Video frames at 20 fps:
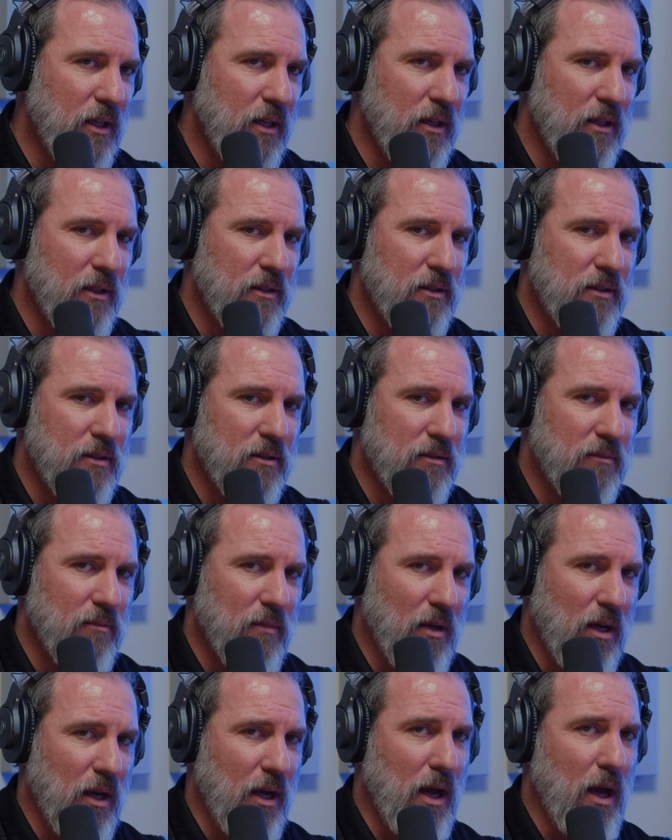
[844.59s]
It's,
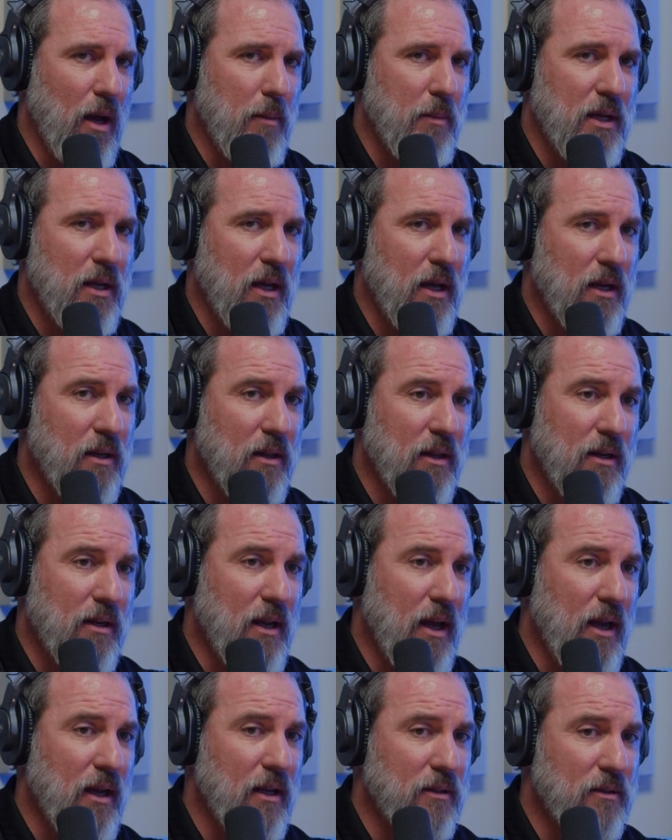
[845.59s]
I mean, end of the
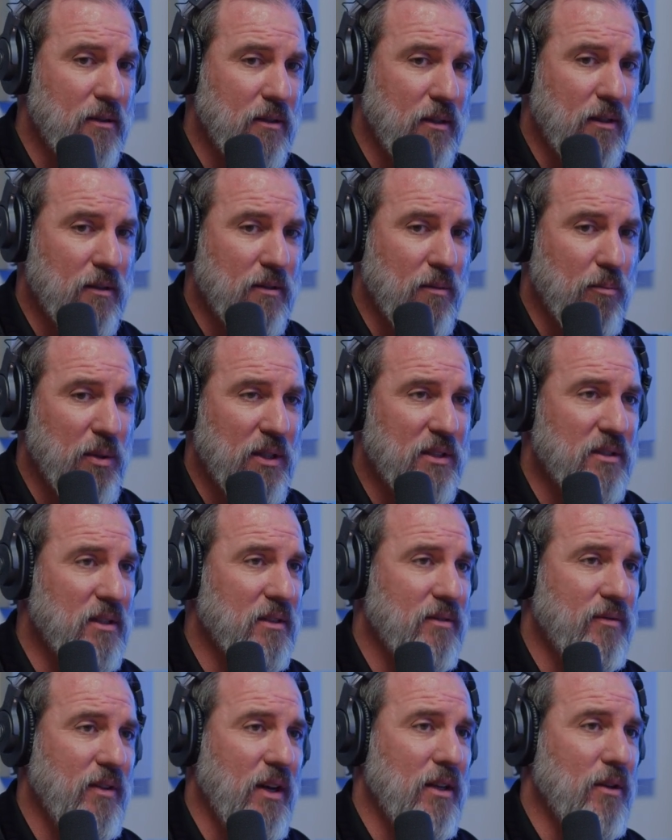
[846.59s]
day, it's
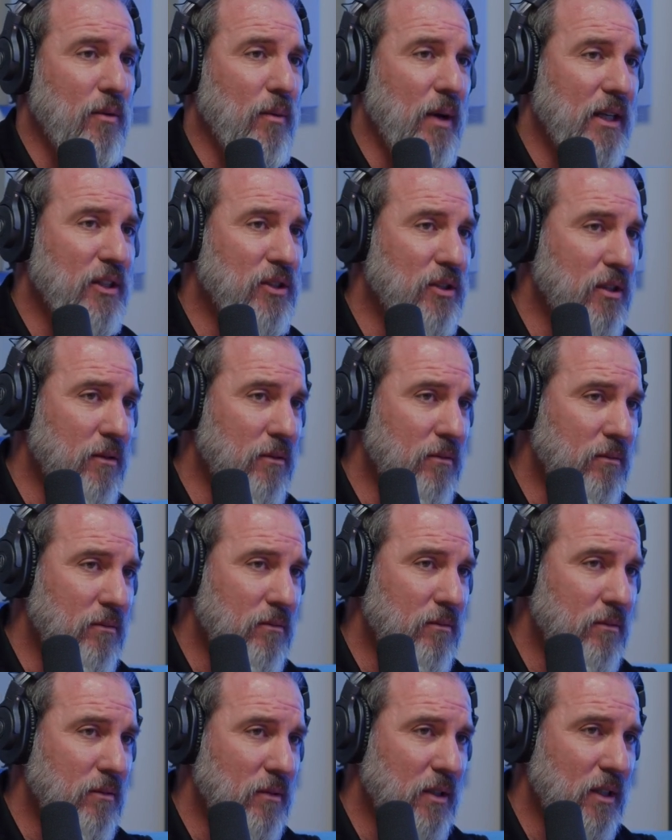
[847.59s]
business valuation.
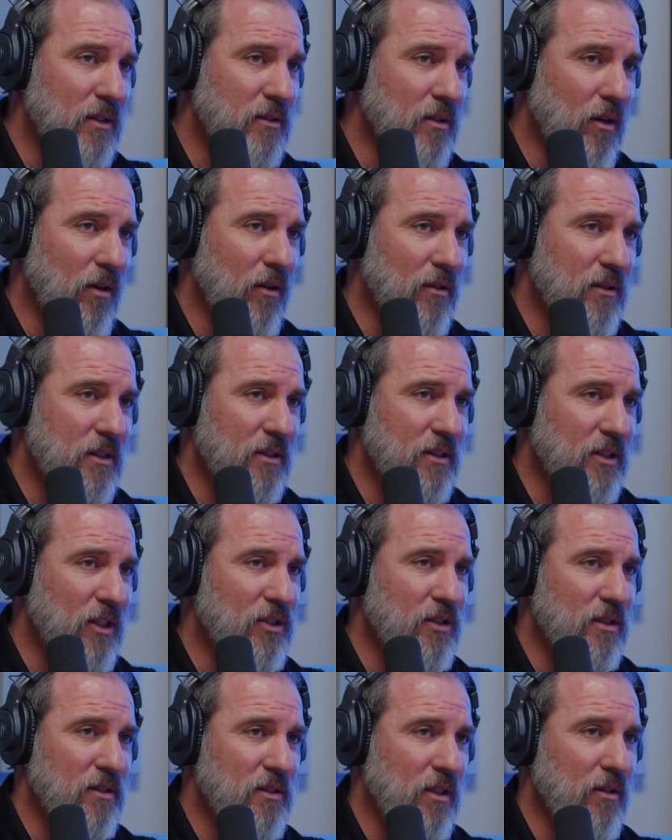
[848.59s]
It's all
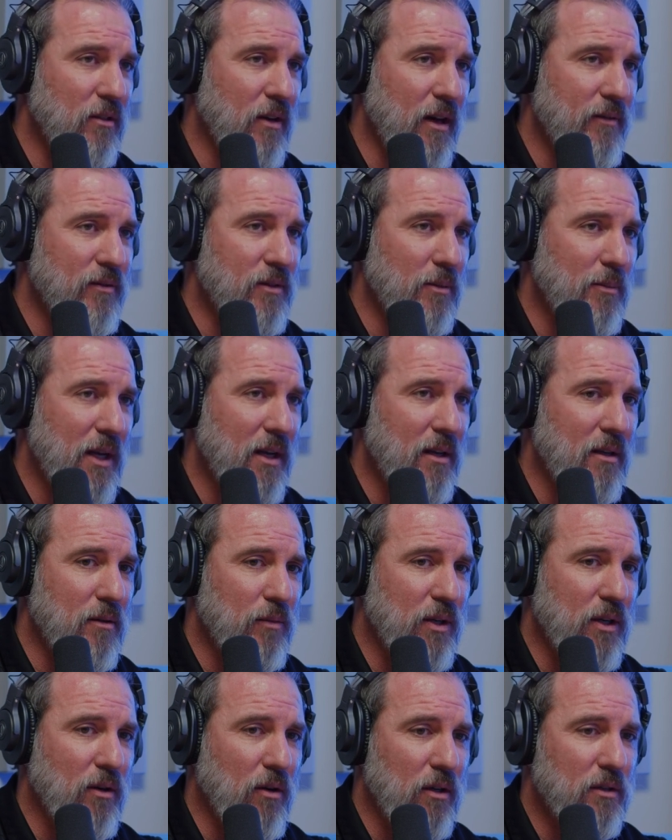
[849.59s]
decisions that you have to make in
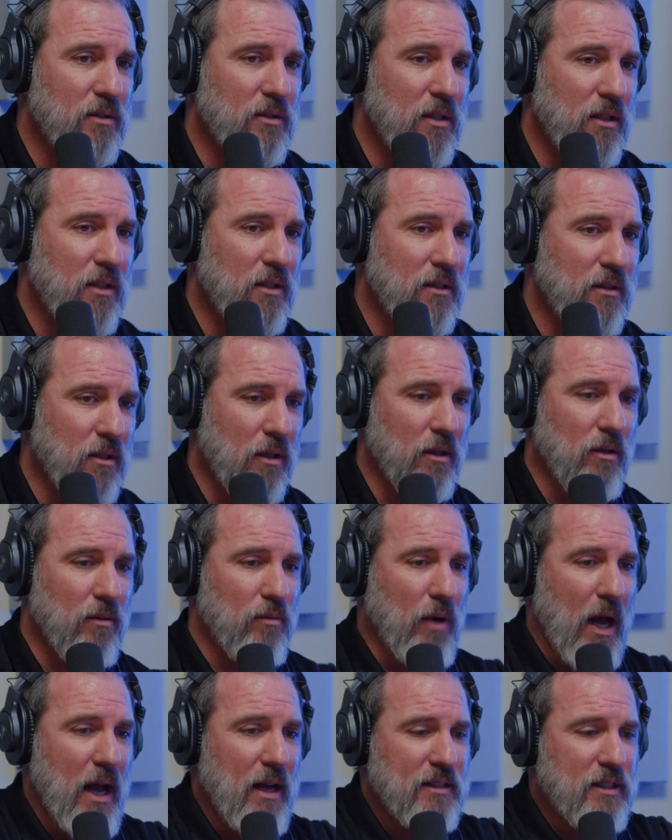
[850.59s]
regards
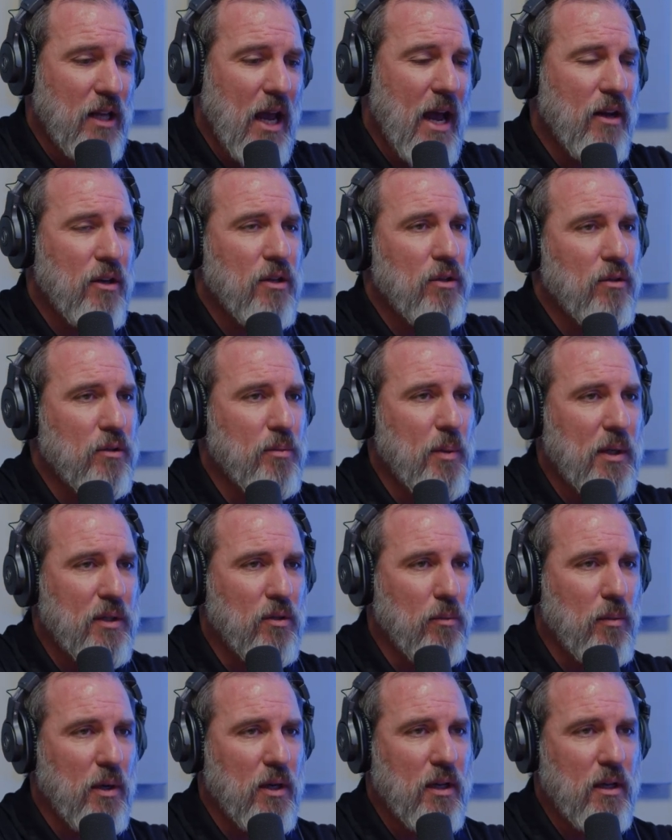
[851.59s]
to how do you spend
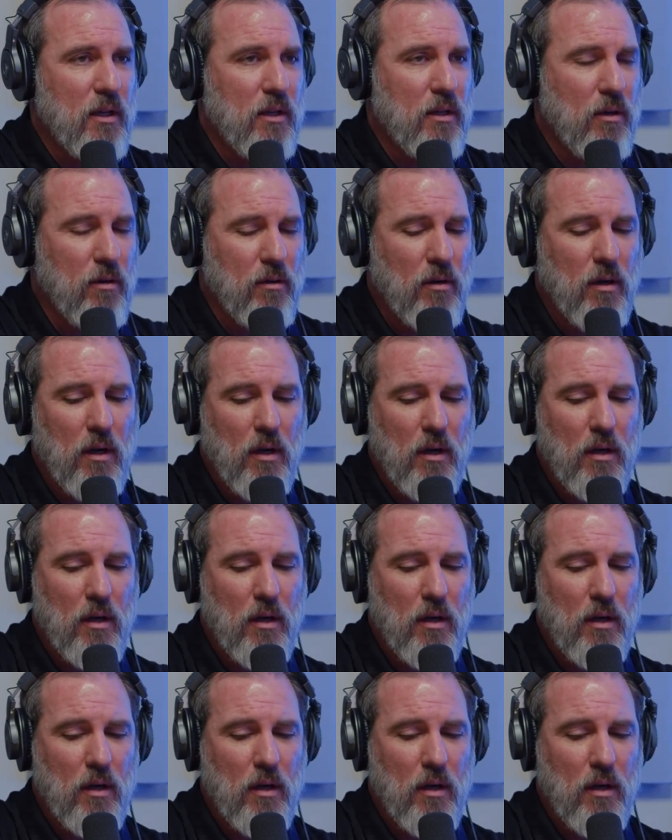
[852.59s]
your money in here?